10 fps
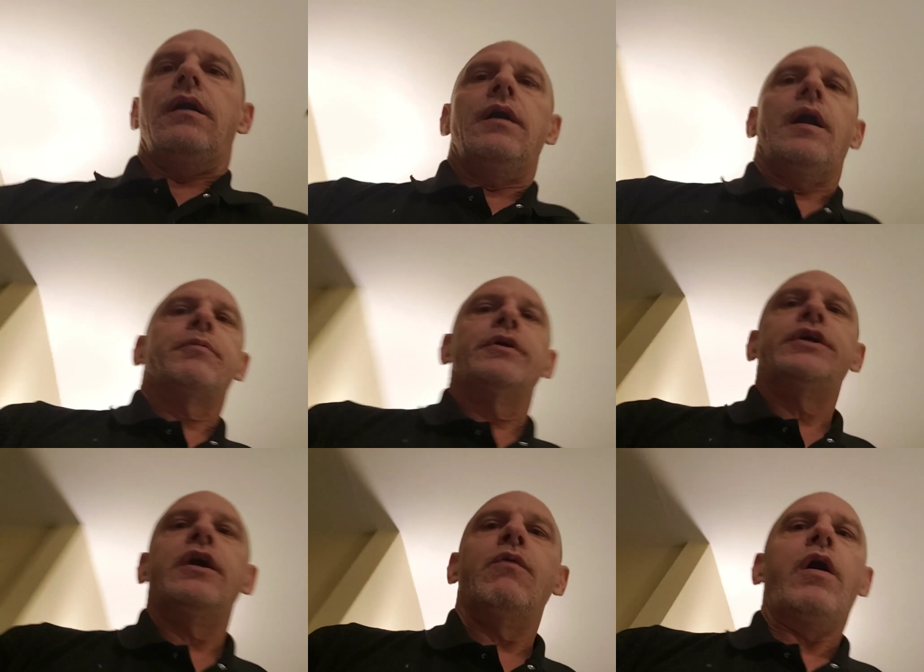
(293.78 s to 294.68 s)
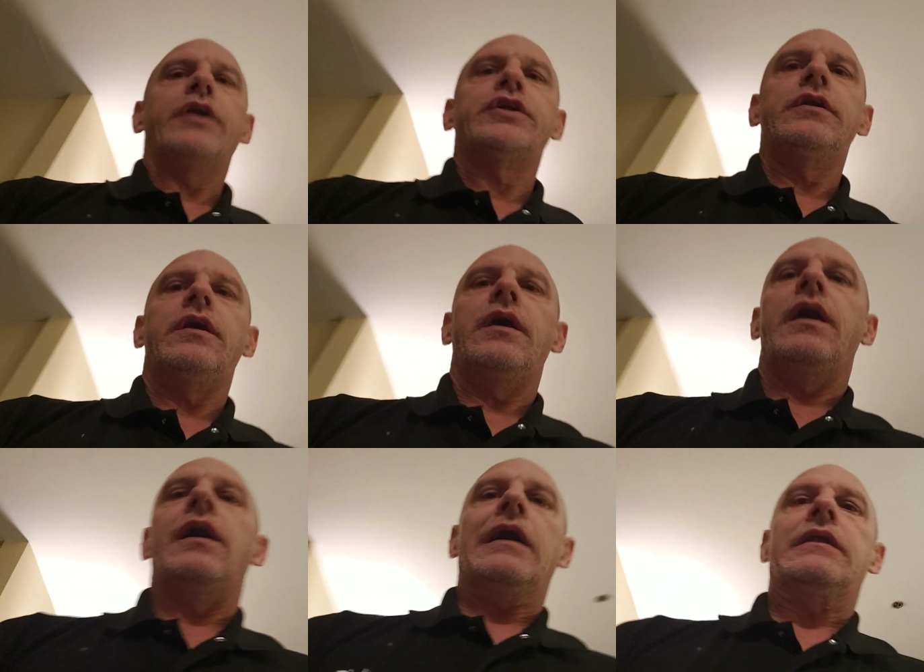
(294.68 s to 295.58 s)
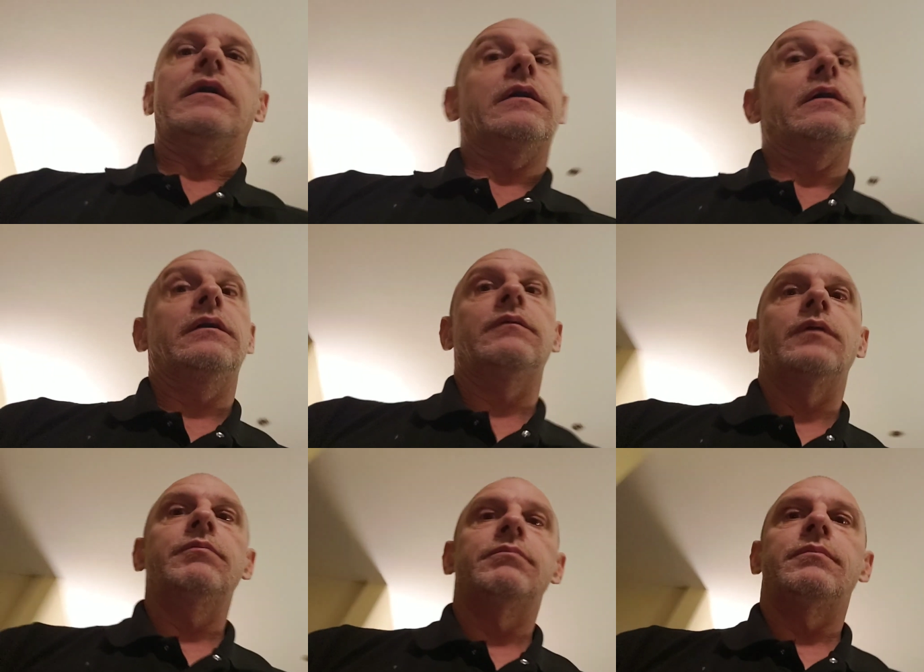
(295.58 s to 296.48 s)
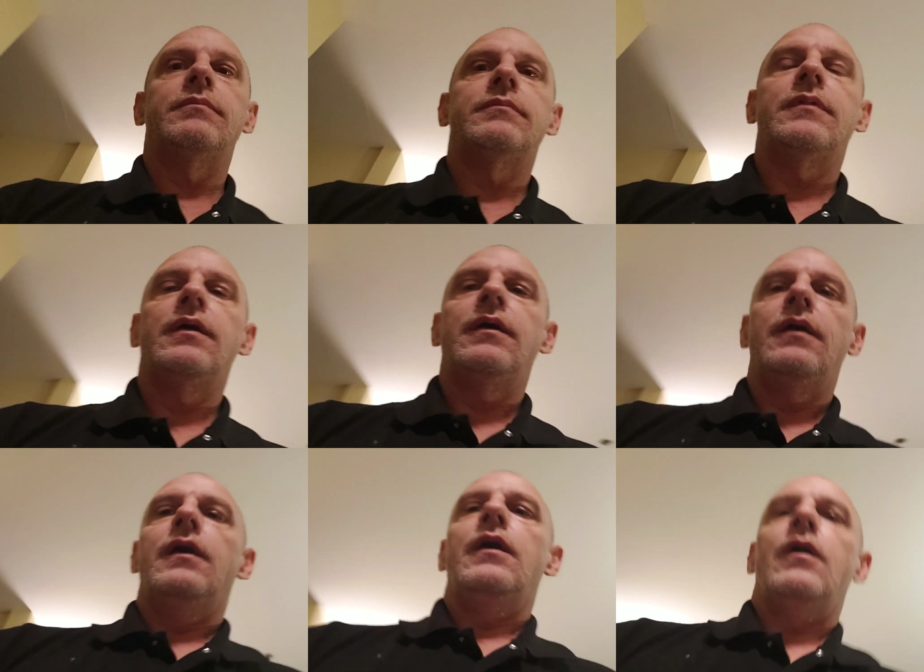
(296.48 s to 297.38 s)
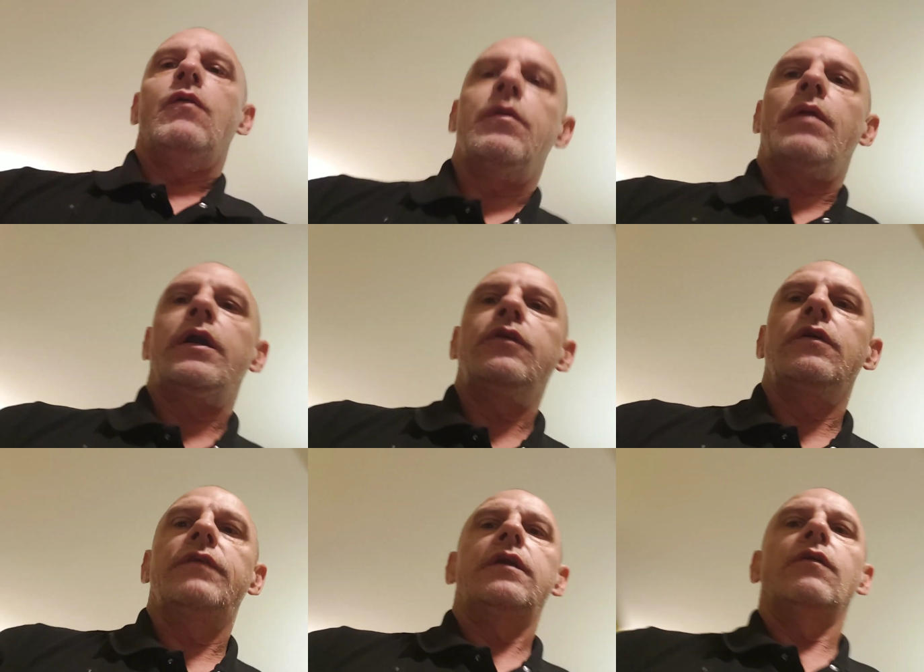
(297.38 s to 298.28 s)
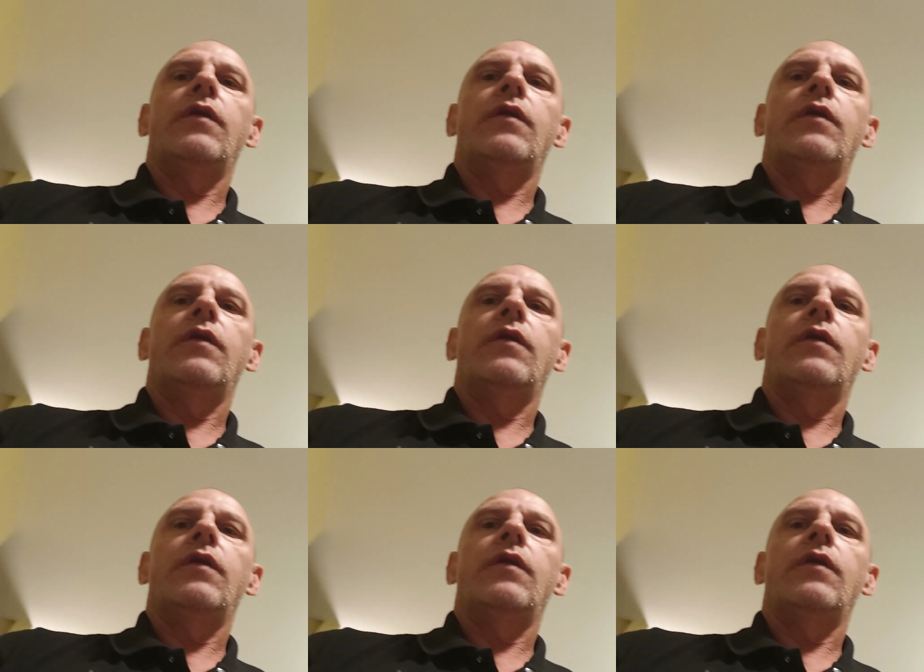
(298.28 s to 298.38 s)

I appreciate you watching, and we might do a video